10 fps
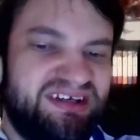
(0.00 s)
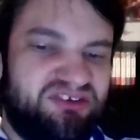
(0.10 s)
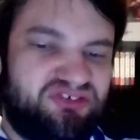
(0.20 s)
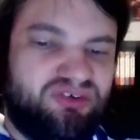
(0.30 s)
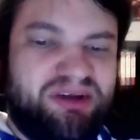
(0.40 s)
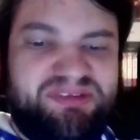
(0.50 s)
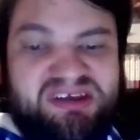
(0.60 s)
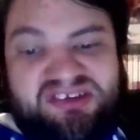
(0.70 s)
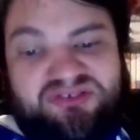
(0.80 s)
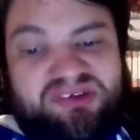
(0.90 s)
described the
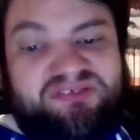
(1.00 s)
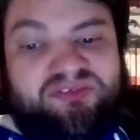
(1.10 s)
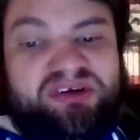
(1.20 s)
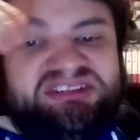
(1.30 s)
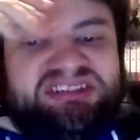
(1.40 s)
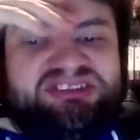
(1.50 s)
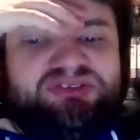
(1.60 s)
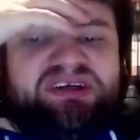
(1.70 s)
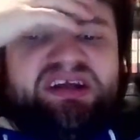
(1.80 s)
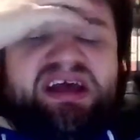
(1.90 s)
history of the Void
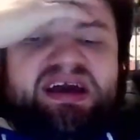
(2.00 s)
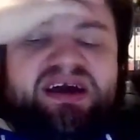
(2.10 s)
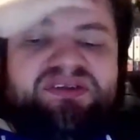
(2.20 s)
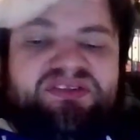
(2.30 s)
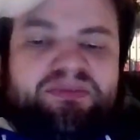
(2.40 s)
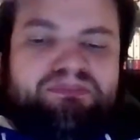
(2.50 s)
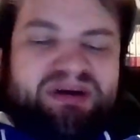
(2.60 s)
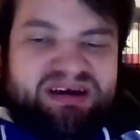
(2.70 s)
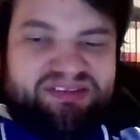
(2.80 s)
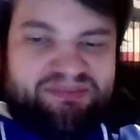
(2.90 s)
Century and the
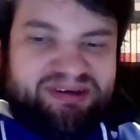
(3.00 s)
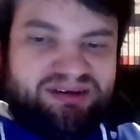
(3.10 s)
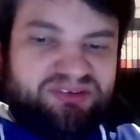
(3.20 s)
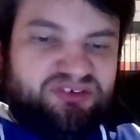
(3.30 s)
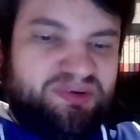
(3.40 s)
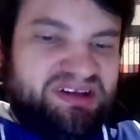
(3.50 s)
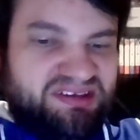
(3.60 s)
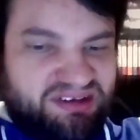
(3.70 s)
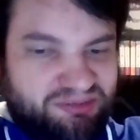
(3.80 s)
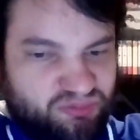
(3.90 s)
Battle of the 20
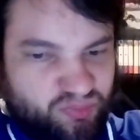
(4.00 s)
Kingdoms